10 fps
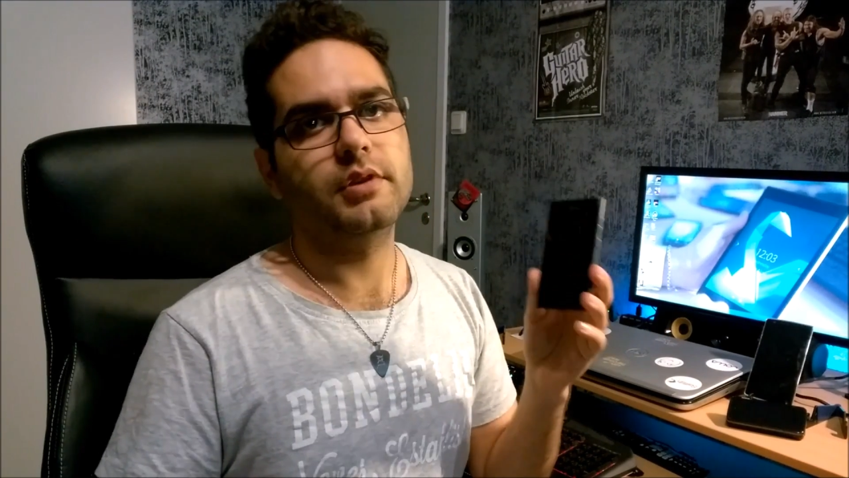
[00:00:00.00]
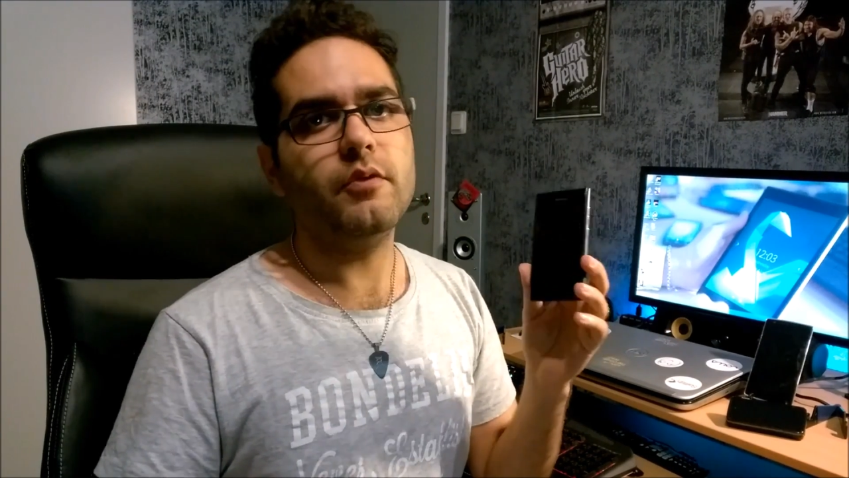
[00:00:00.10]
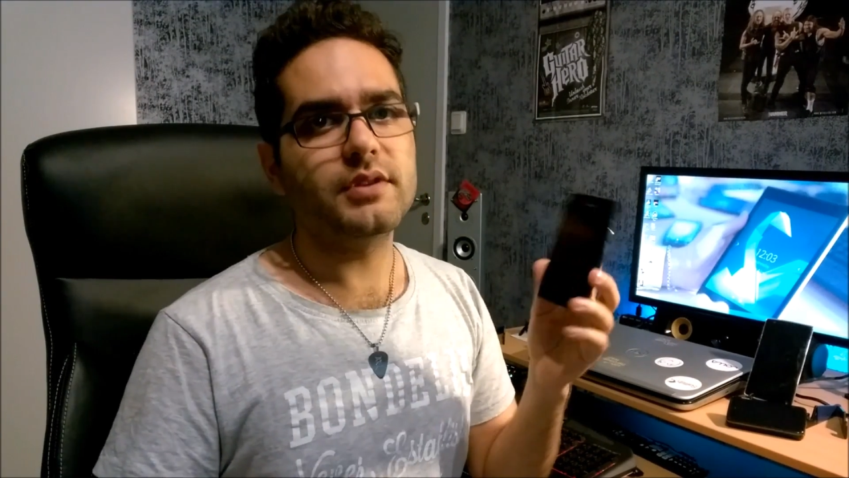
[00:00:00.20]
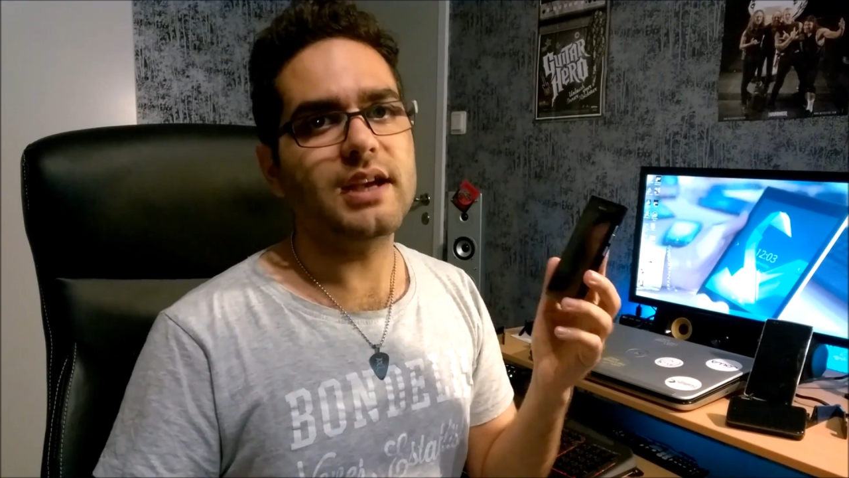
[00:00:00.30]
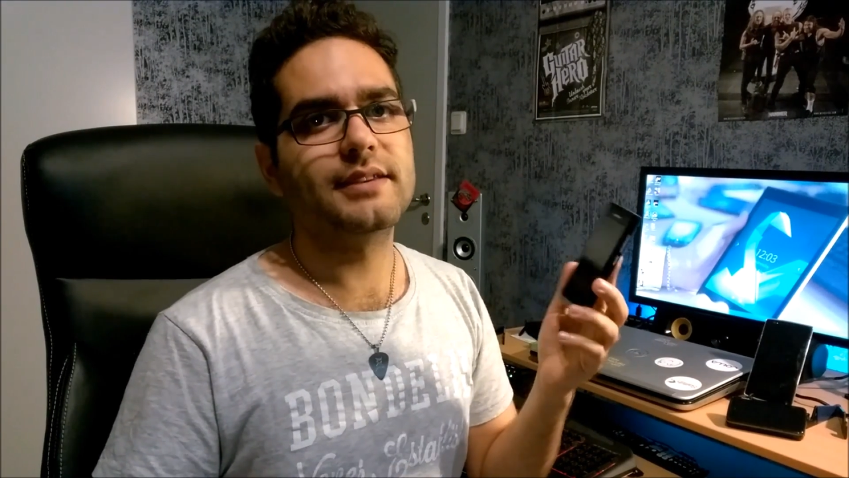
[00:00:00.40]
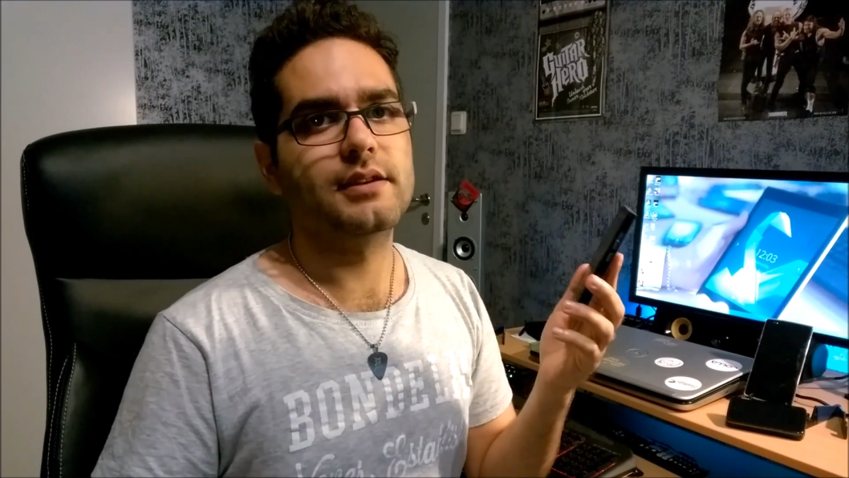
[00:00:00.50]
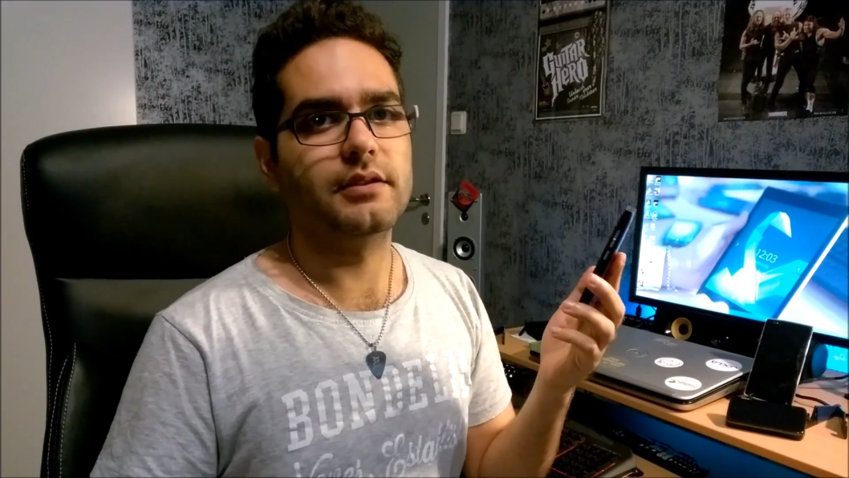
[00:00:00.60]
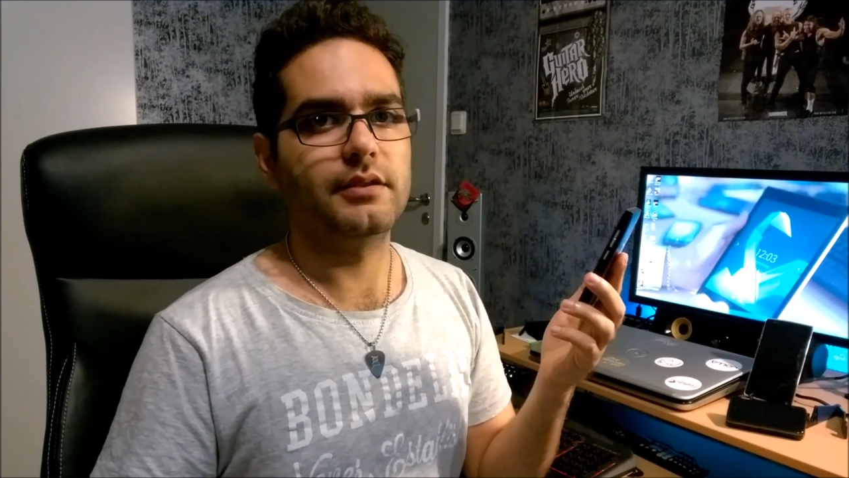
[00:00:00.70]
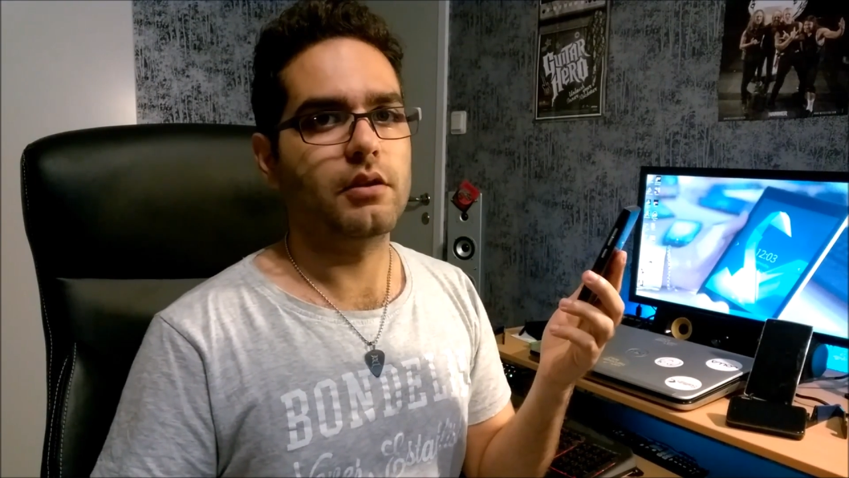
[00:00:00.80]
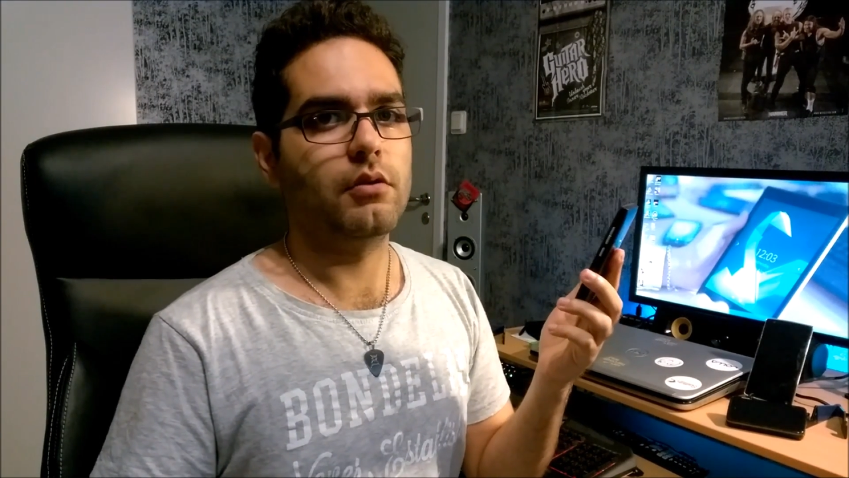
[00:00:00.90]

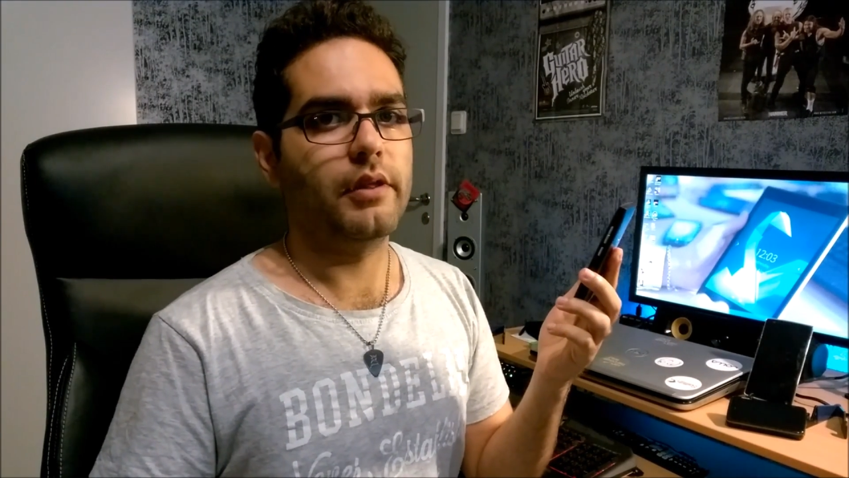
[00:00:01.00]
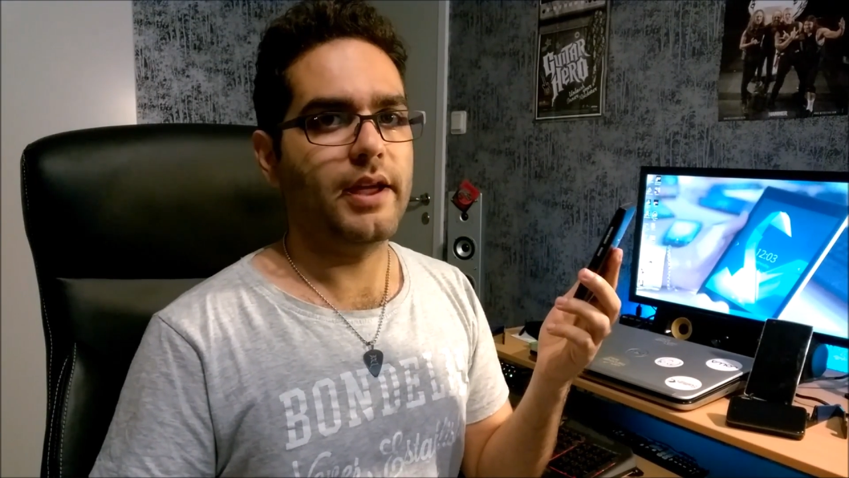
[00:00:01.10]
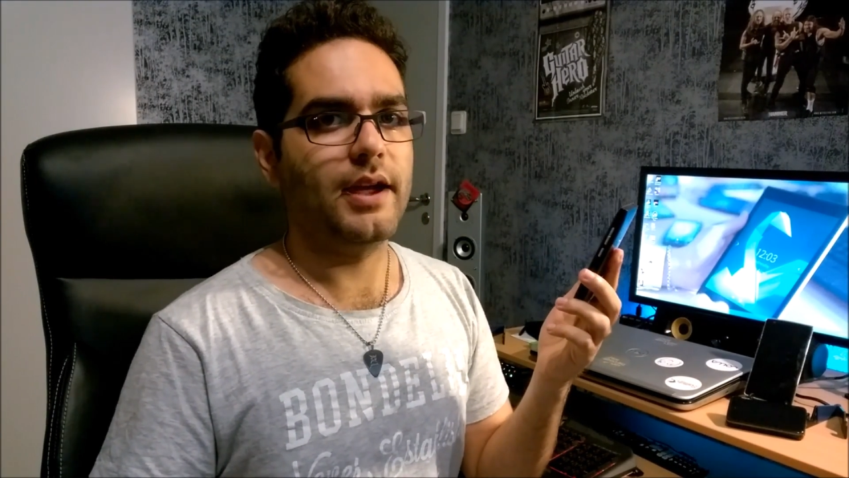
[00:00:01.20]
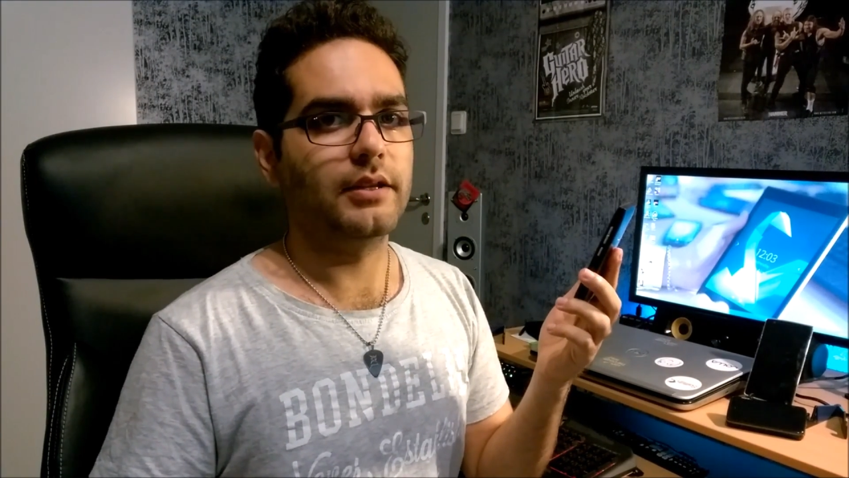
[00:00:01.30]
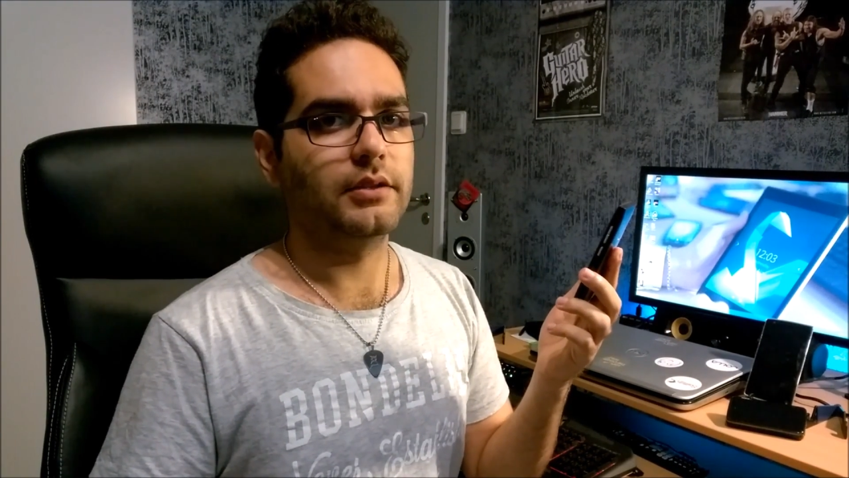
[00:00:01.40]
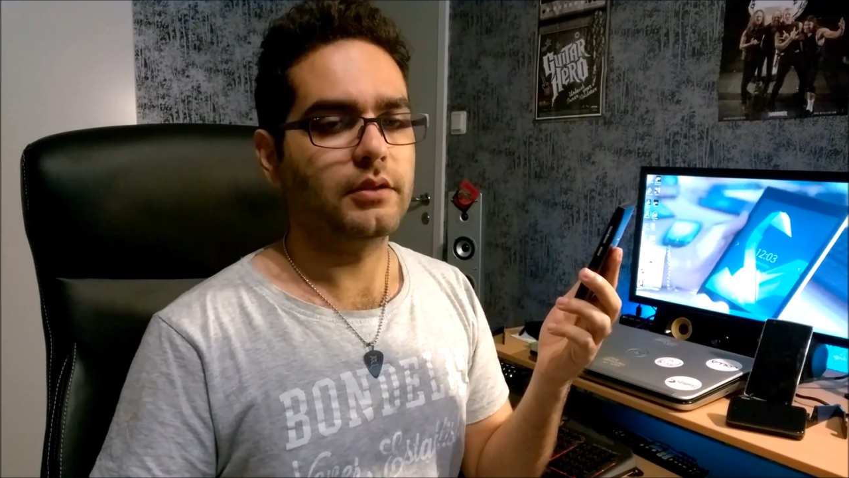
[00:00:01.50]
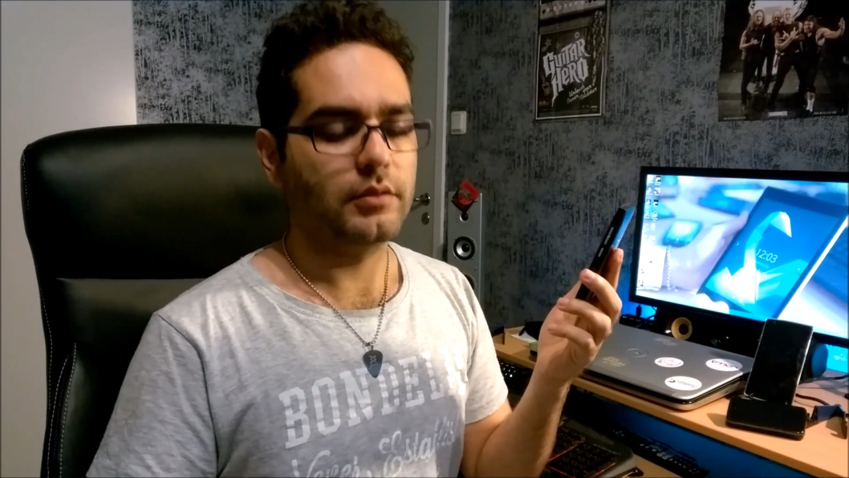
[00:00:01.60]
excellent and all that.